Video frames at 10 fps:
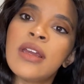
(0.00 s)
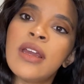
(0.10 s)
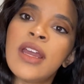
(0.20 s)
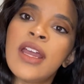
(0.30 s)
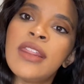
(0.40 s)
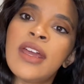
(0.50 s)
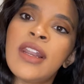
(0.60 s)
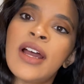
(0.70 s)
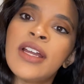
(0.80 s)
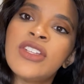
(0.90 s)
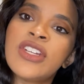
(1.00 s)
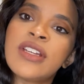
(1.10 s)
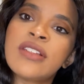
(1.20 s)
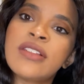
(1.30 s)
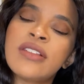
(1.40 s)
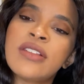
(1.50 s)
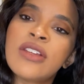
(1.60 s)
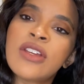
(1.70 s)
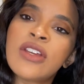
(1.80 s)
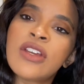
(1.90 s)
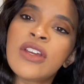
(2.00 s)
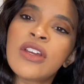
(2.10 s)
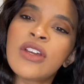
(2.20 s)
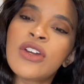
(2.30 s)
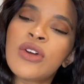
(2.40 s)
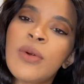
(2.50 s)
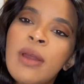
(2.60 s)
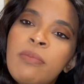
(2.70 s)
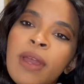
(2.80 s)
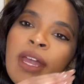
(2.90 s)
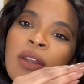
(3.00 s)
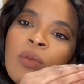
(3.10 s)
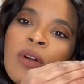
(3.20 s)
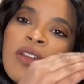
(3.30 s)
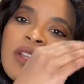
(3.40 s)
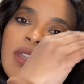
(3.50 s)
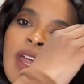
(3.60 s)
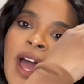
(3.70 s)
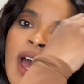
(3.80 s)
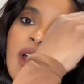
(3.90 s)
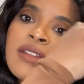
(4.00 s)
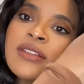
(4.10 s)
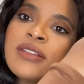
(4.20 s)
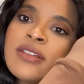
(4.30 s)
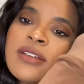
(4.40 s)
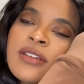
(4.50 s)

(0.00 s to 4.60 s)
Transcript: And then I just crimp it where the last